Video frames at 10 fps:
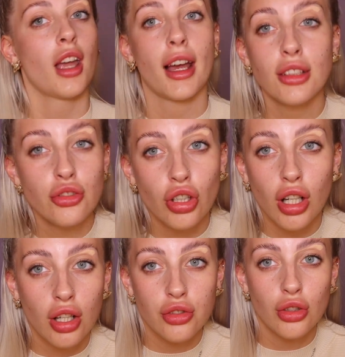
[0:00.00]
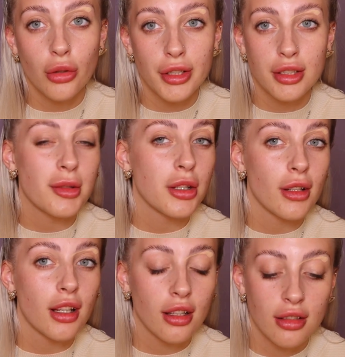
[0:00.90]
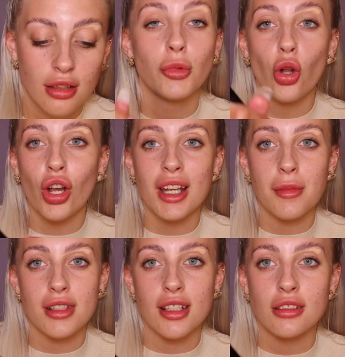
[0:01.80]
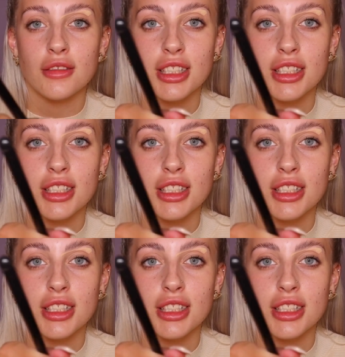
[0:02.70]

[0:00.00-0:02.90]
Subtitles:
I literally can't talk whilst I'm doing this. I'm looking at myself